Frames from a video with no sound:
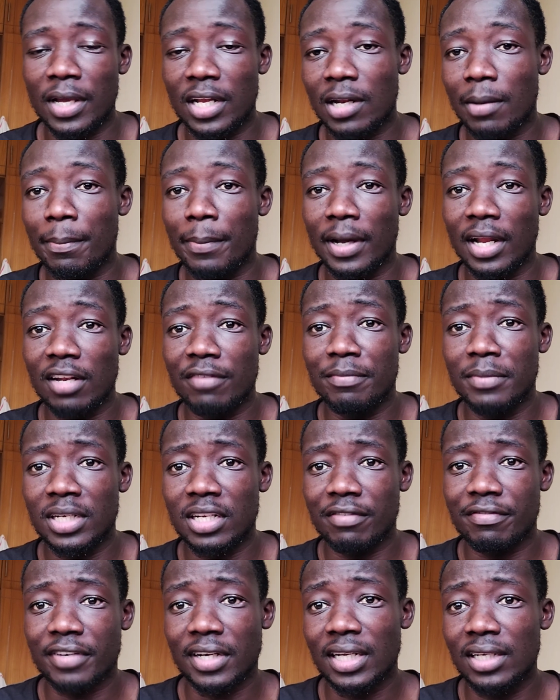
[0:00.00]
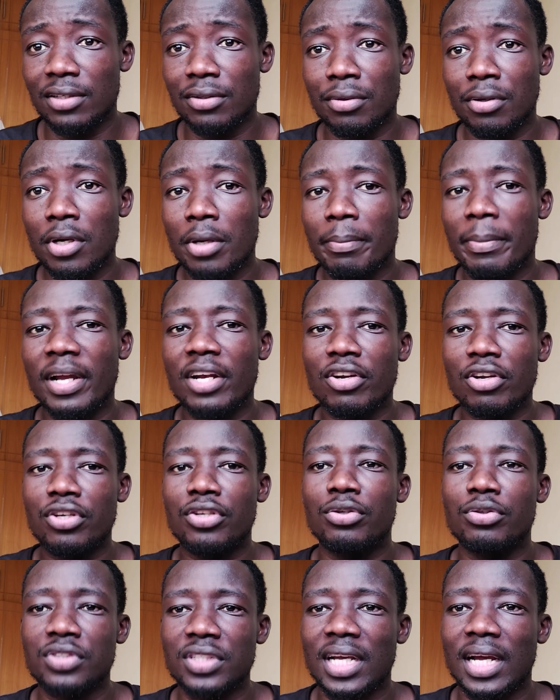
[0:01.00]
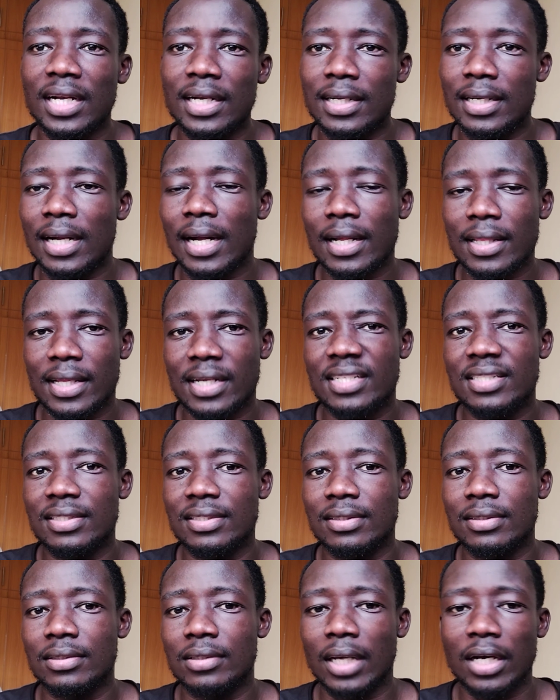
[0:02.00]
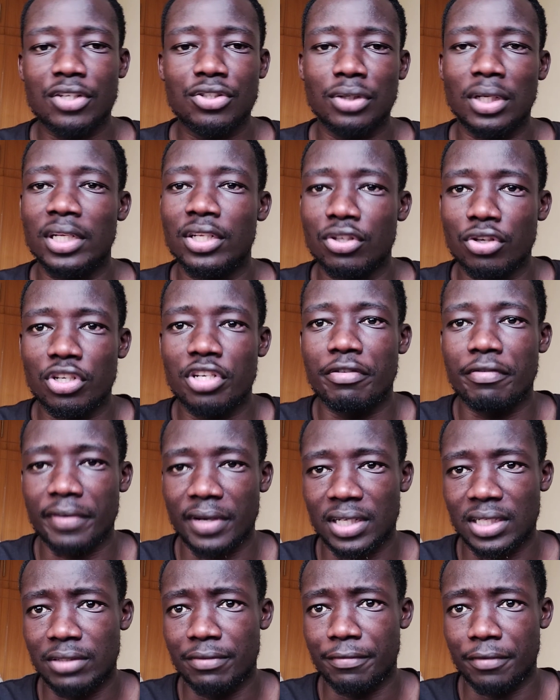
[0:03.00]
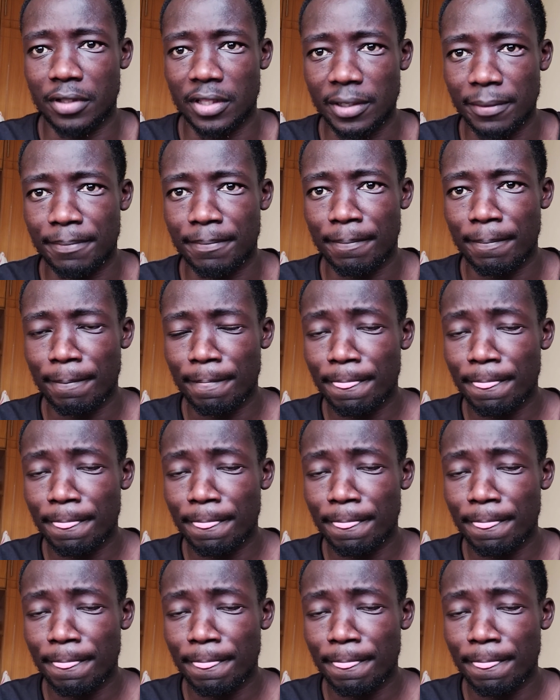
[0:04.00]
a better value by not using a drug that is actually not effective for them.